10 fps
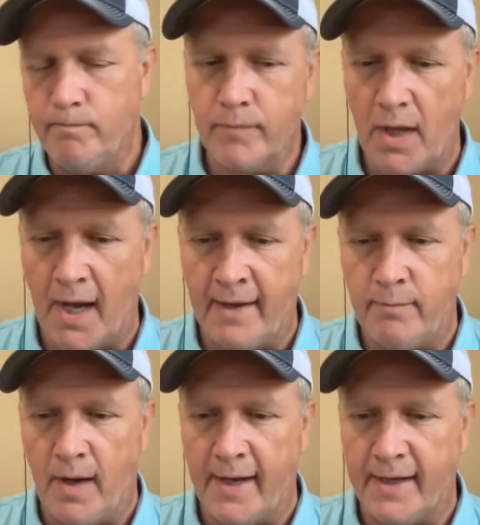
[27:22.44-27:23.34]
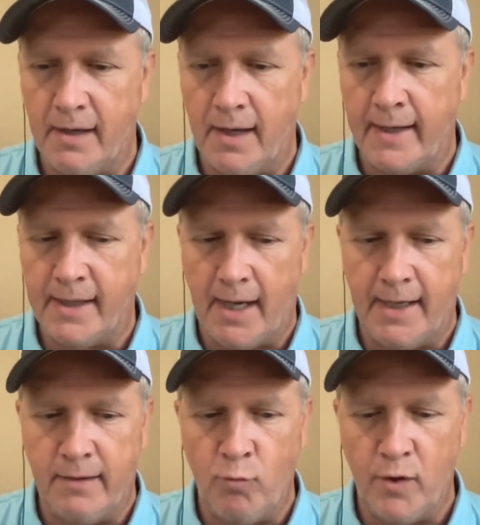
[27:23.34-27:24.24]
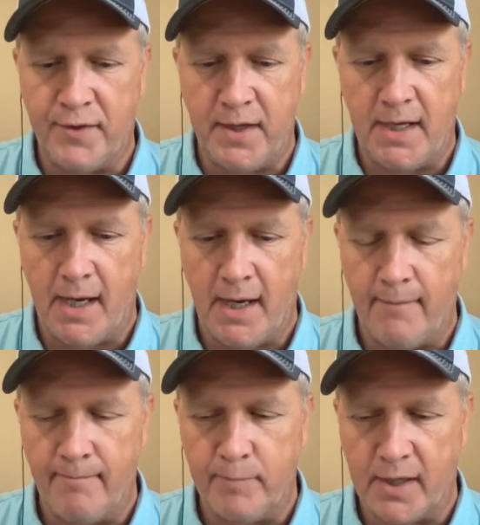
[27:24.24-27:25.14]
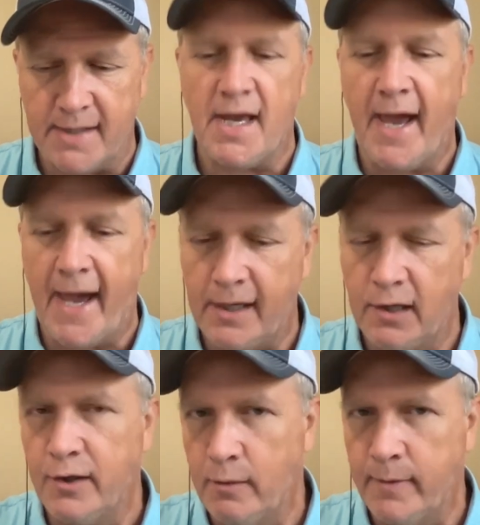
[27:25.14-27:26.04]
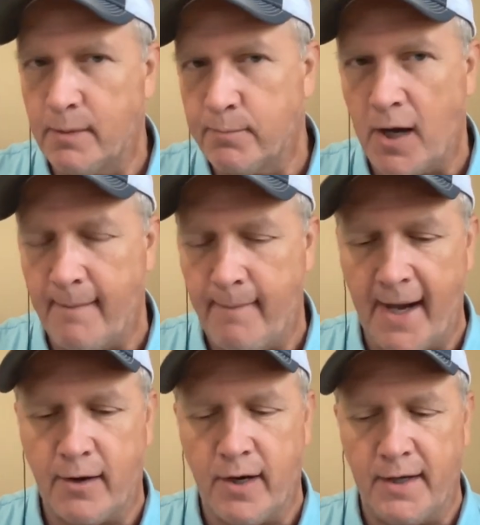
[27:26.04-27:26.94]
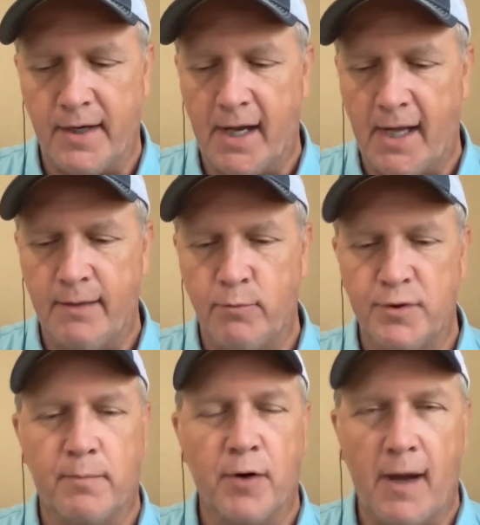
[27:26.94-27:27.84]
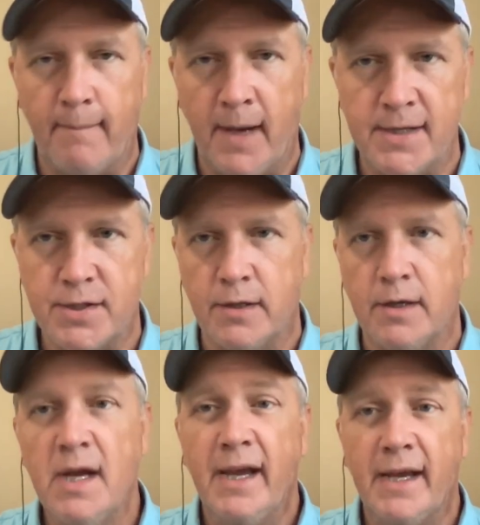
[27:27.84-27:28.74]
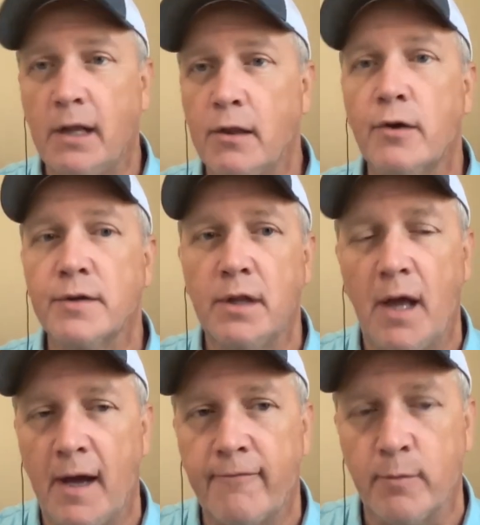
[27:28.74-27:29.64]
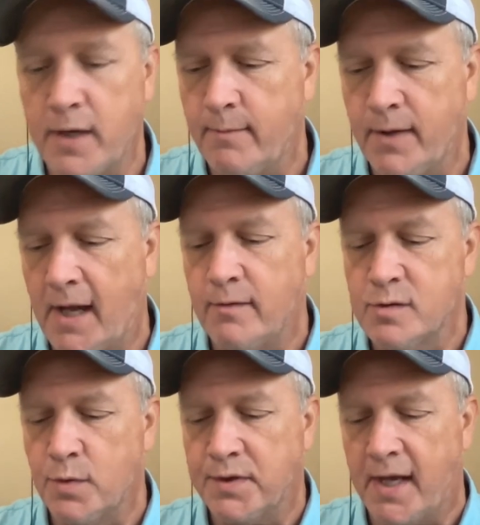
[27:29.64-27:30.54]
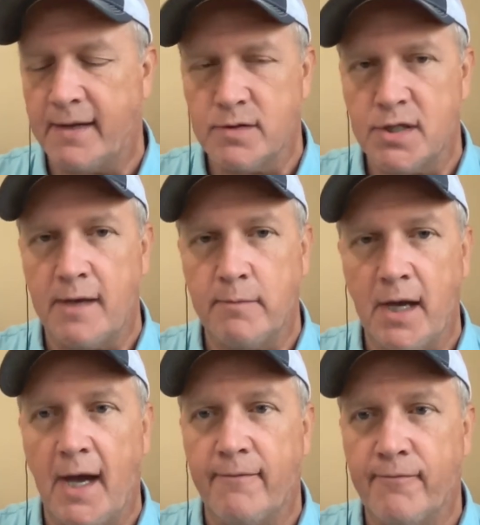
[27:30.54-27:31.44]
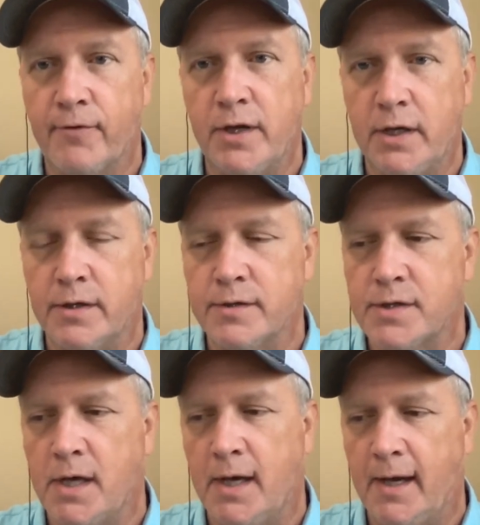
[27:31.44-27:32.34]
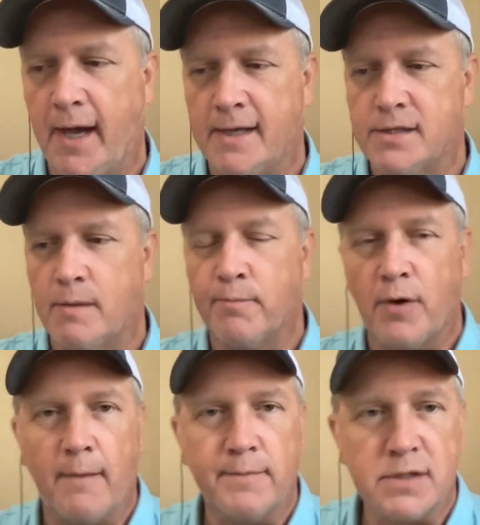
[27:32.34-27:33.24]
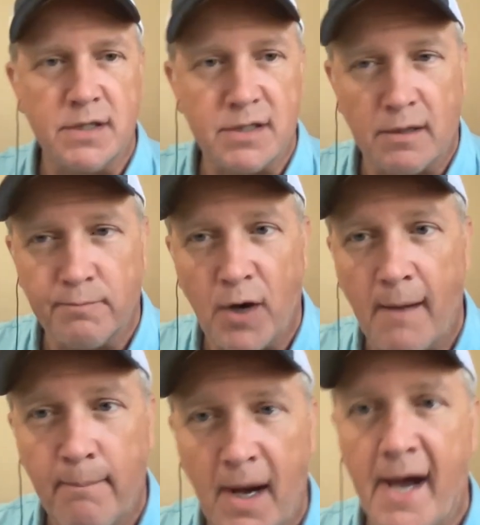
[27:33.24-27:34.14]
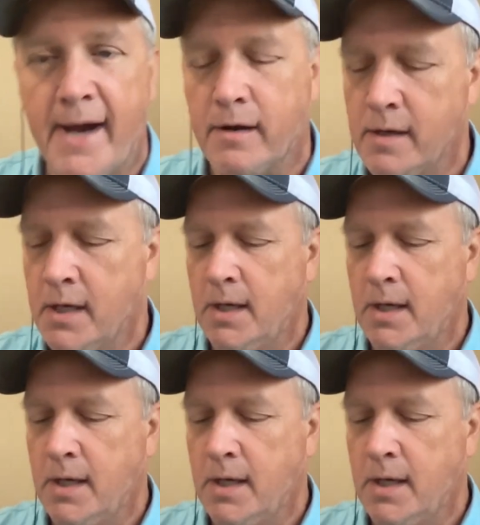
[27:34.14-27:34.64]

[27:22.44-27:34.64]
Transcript: I, I, I got in with the um, because I had a little bit of prop background. I got in with the prop master, and I learned a lot from him. And I was with that same guy for years uh, as a prop assistant, prop buyer,